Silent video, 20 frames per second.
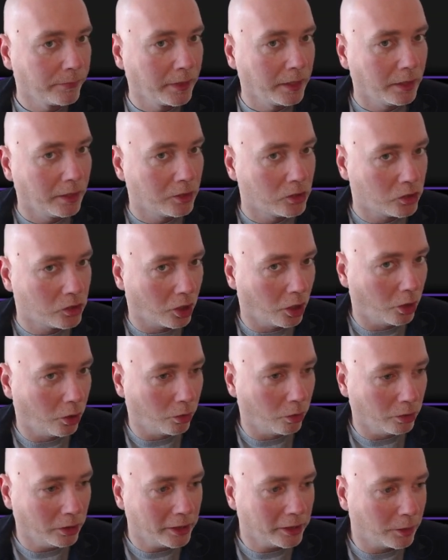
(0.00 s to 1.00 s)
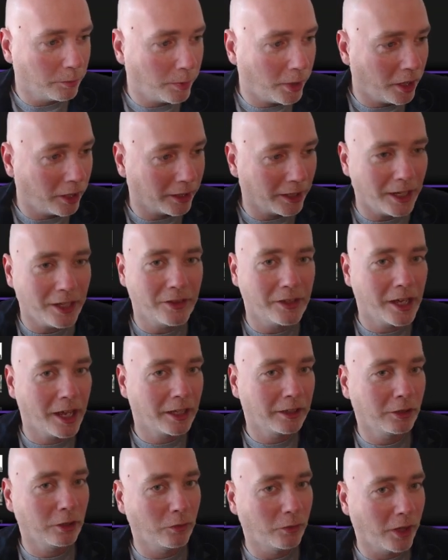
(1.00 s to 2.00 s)
So Linkin Park, In the
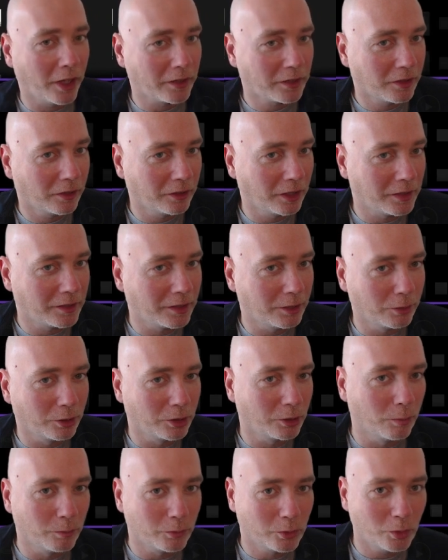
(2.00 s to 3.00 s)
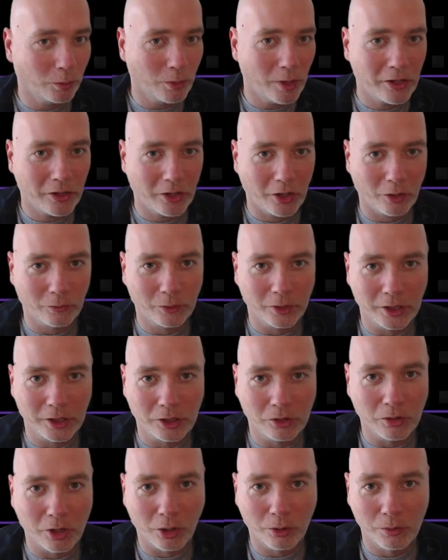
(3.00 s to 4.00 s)
End, love that song. Let's see what it comes up with. Hopefully
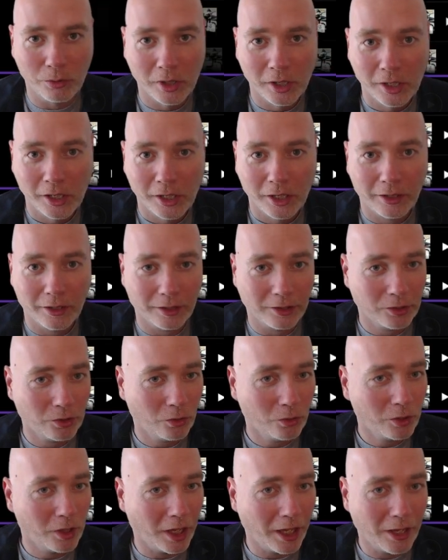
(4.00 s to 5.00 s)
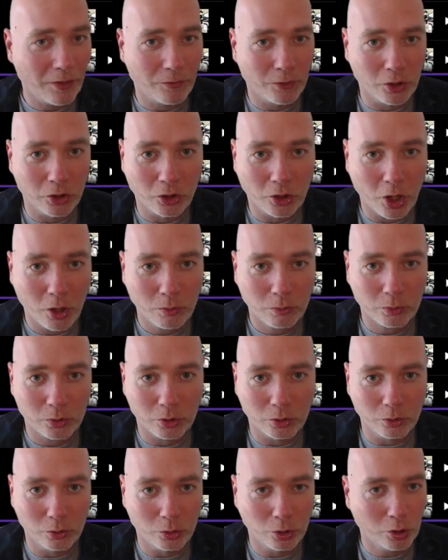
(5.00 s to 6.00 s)
you know that song. If you
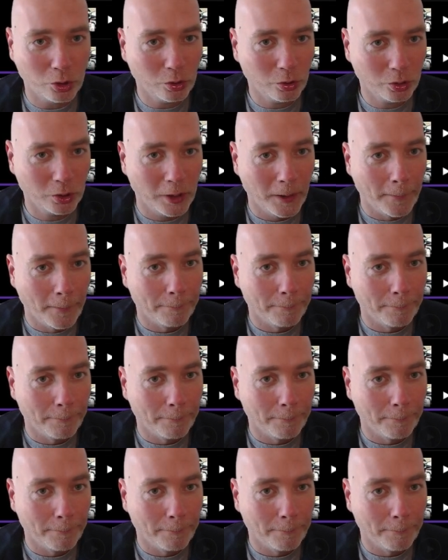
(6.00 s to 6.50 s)
don't, you should.